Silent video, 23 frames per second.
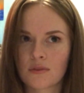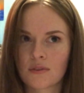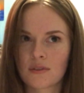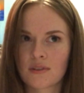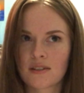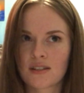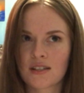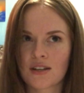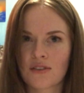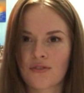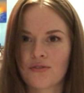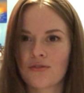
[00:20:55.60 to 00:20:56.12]

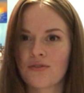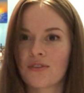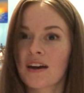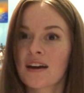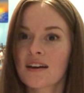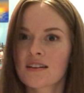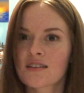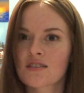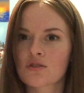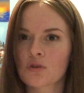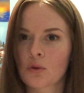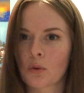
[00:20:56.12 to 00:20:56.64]
to
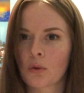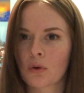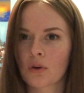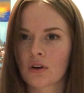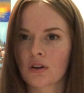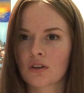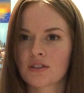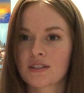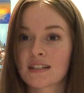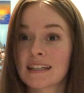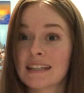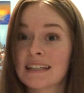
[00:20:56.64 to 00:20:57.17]
fix or
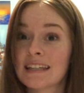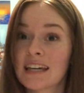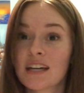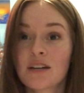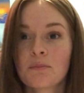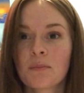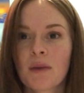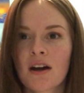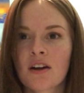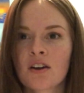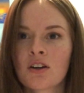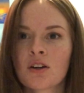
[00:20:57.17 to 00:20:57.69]
to get
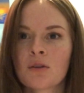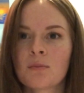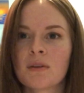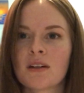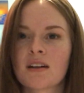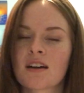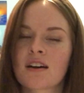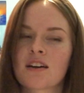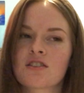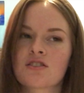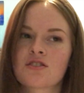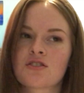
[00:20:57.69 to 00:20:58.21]
better,
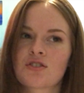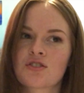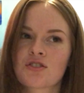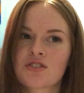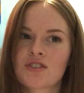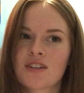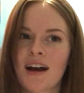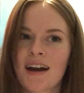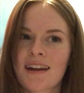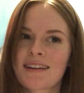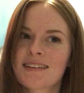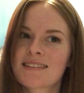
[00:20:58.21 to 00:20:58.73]
because there's
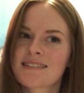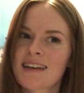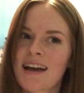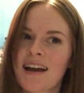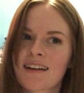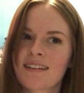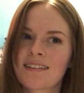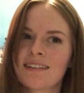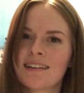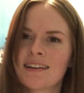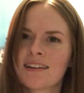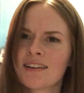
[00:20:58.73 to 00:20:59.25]
not
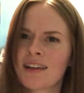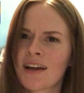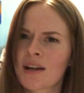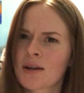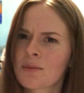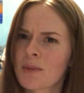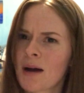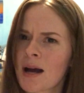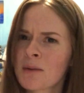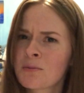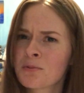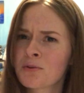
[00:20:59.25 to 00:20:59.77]
exactly a lot of
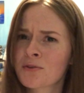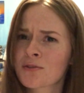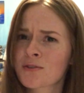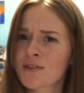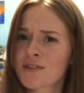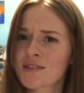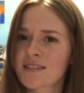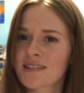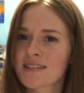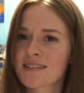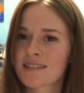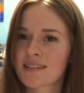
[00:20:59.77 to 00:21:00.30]
Bible
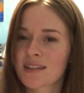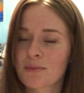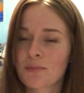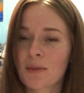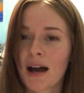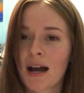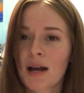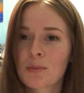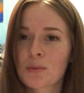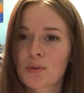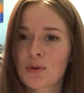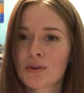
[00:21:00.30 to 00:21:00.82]
verses in the
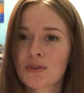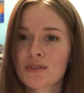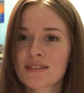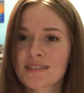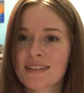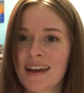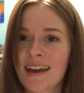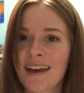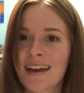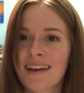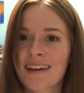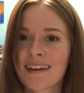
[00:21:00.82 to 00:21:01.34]
Bible
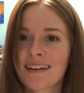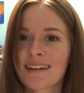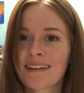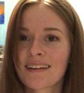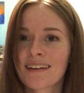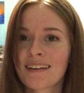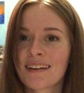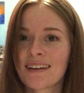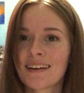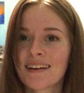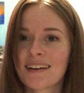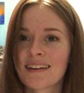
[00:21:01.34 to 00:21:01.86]
saying
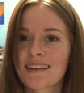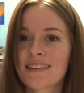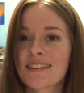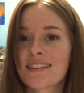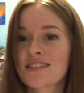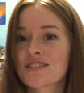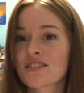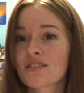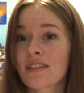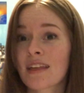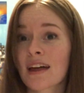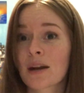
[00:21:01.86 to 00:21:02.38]

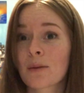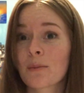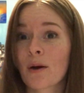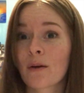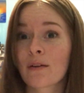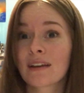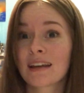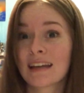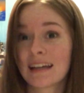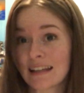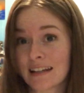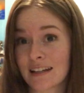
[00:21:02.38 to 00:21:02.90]
this or that about
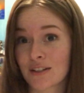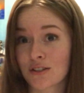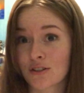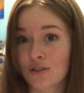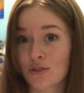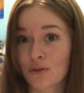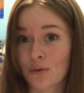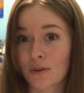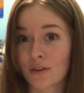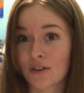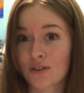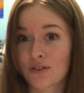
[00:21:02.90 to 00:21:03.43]
eating
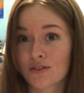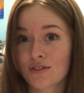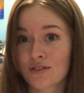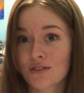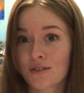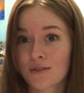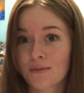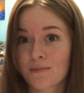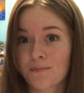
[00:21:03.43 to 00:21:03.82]
disorders,